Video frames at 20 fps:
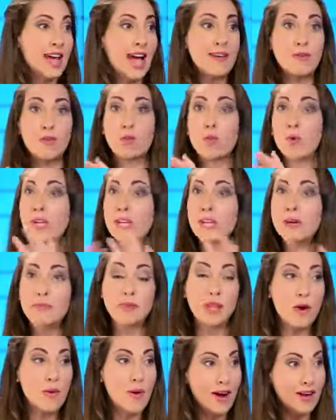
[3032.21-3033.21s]
have a really
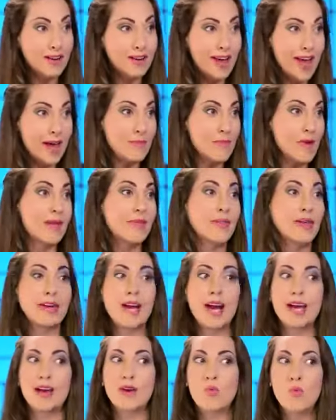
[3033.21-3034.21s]
blowout night and
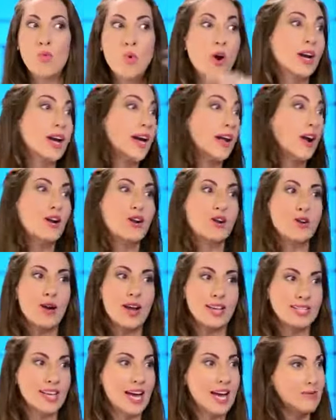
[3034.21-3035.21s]
like kind of work out all your
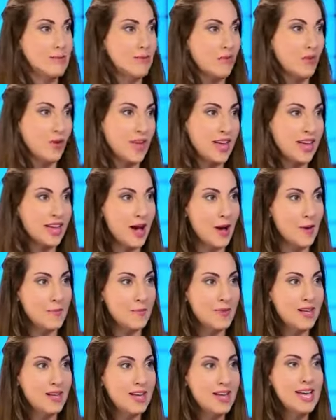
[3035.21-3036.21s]
anxiety before they
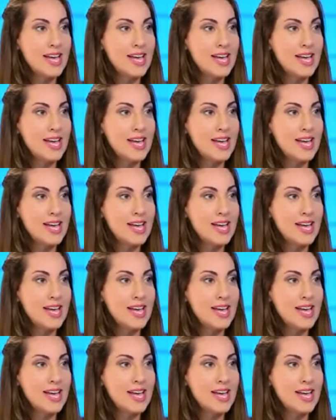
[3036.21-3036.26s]
come?